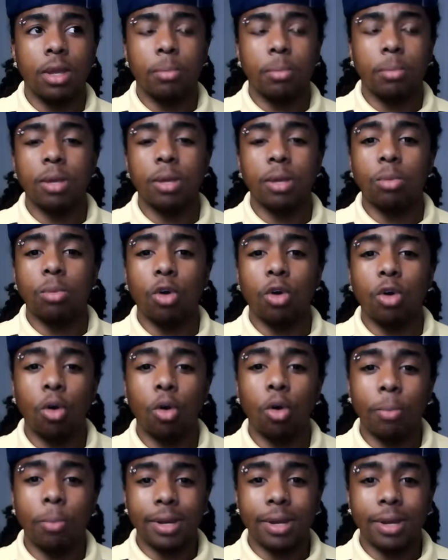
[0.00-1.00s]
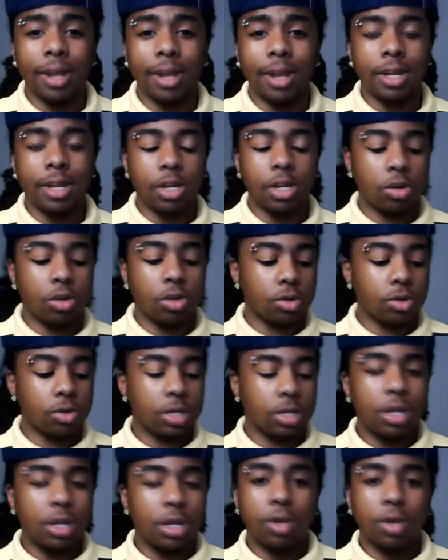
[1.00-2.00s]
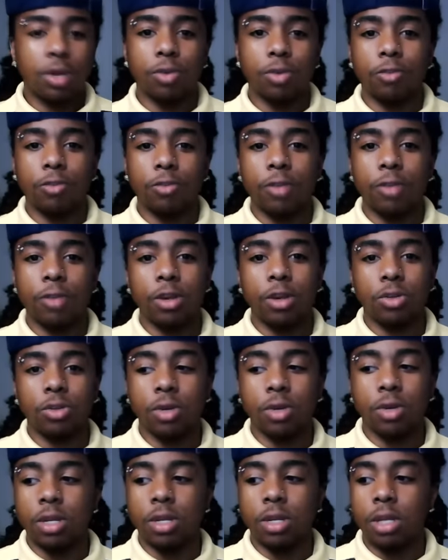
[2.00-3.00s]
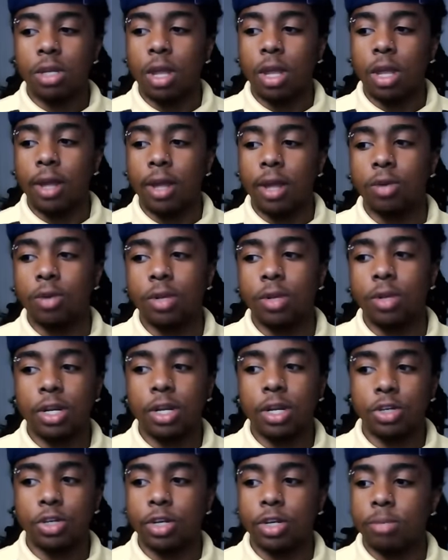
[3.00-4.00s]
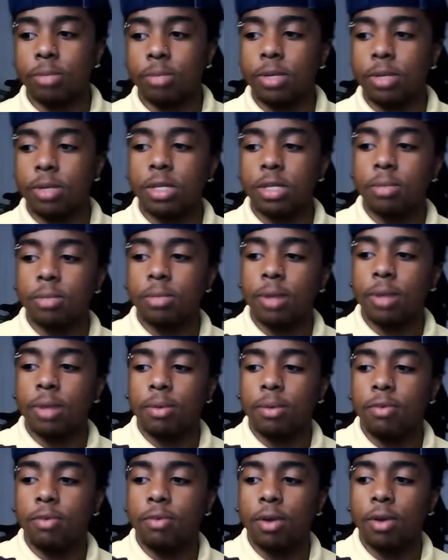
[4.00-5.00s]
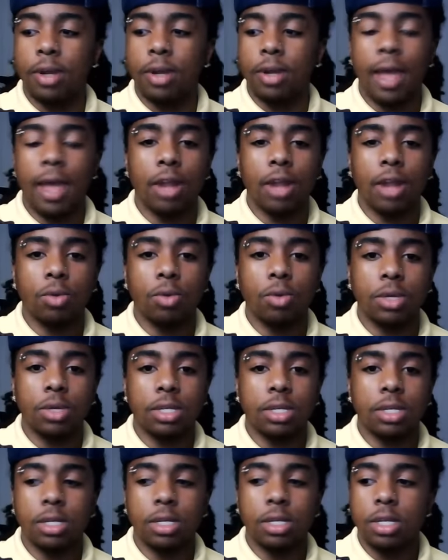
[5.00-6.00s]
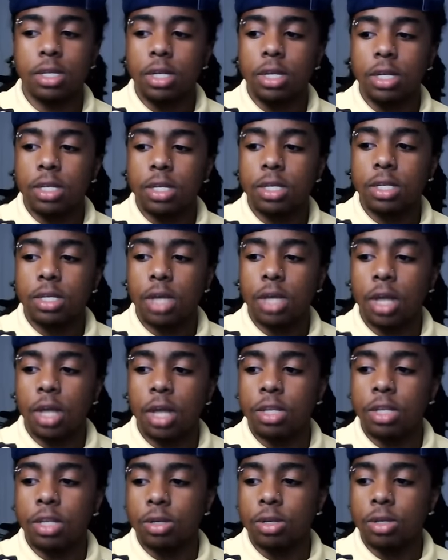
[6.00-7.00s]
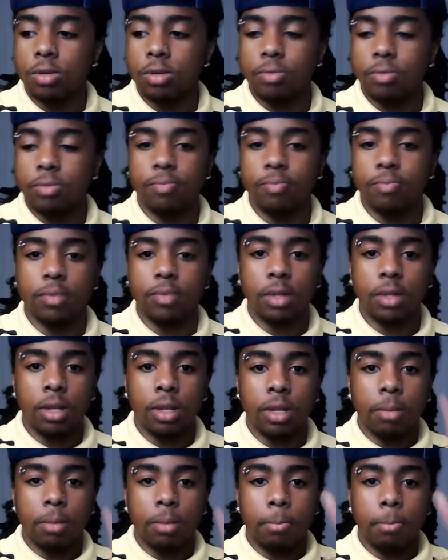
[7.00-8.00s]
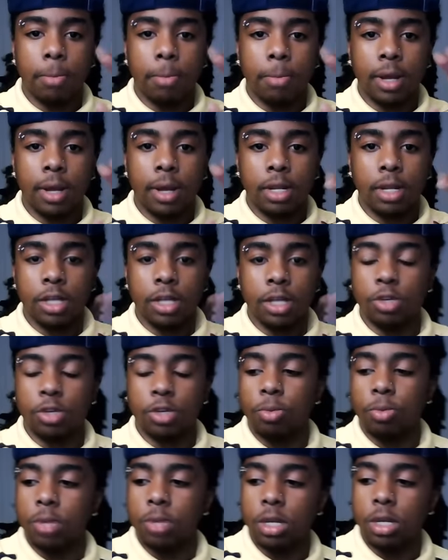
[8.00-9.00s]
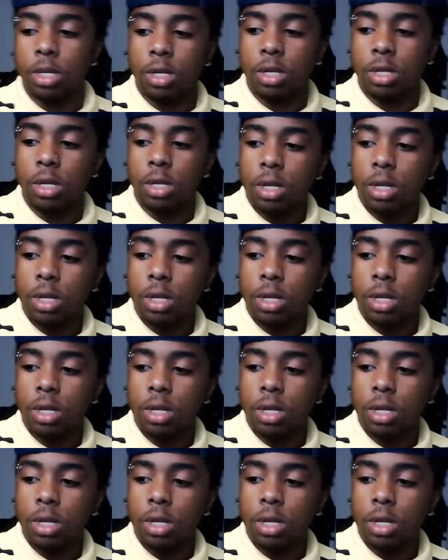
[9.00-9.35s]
being more open, not letting those fears or anything. I know a lot of trans men sometimes feel inadequate to other biological men,